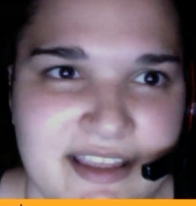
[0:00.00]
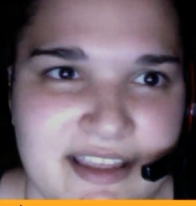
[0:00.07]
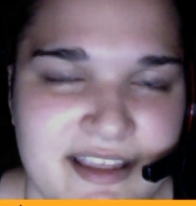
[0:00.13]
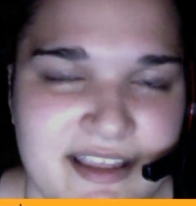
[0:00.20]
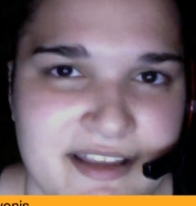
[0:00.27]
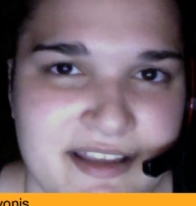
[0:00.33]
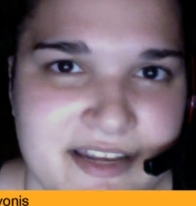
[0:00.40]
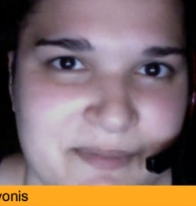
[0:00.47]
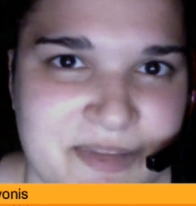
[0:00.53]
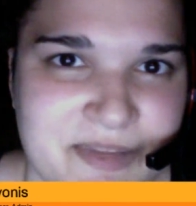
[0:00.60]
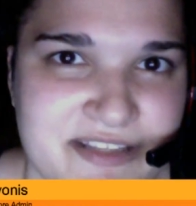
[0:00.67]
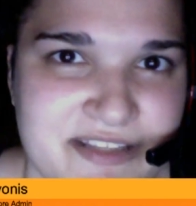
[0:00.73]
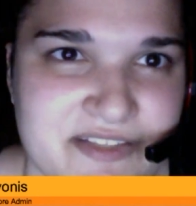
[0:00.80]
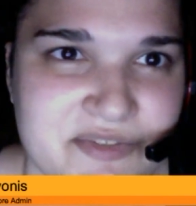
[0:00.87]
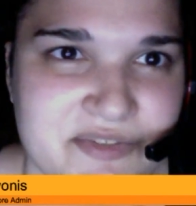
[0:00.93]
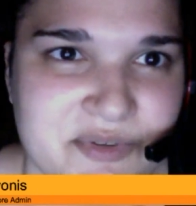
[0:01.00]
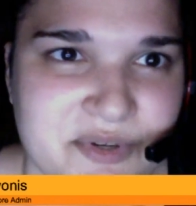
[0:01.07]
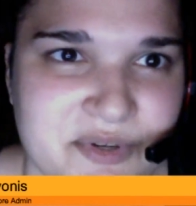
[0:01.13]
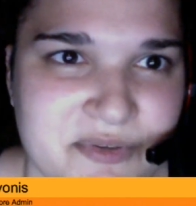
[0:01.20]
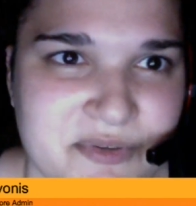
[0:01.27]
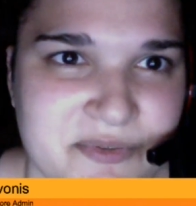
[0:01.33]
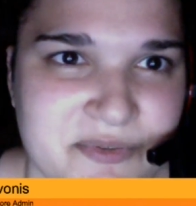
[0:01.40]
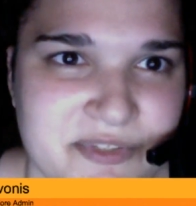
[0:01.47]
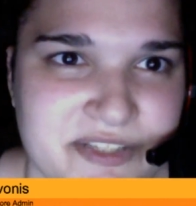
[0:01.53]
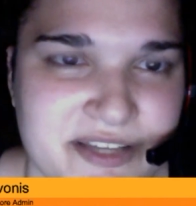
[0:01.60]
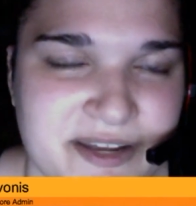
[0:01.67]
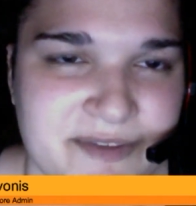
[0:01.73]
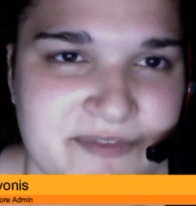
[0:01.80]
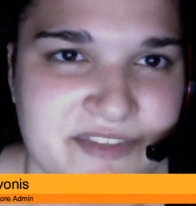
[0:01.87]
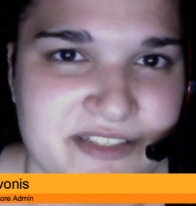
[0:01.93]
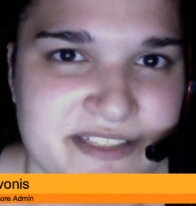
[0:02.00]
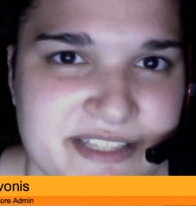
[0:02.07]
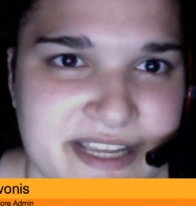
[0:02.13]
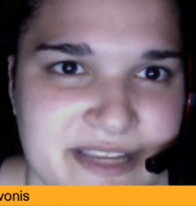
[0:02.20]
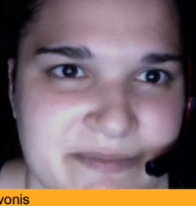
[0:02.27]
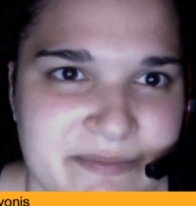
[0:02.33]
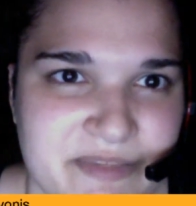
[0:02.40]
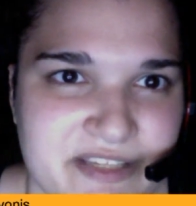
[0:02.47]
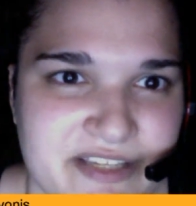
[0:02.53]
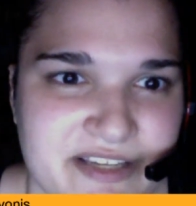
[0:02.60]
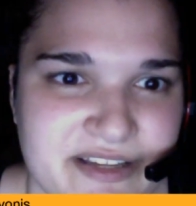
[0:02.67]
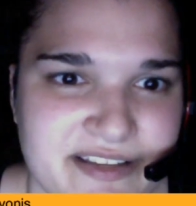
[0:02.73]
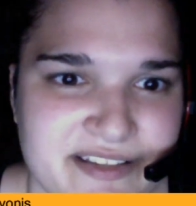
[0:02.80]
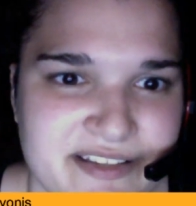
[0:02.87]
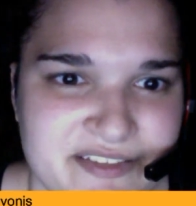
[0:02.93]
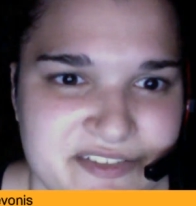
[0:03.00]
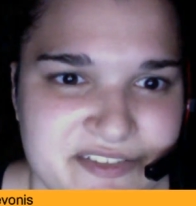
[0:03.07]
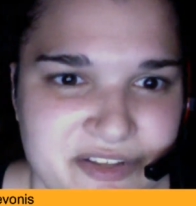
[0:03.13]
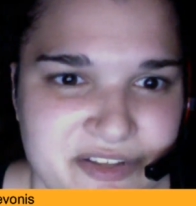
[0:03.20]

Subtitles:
And I picked this quote of the day because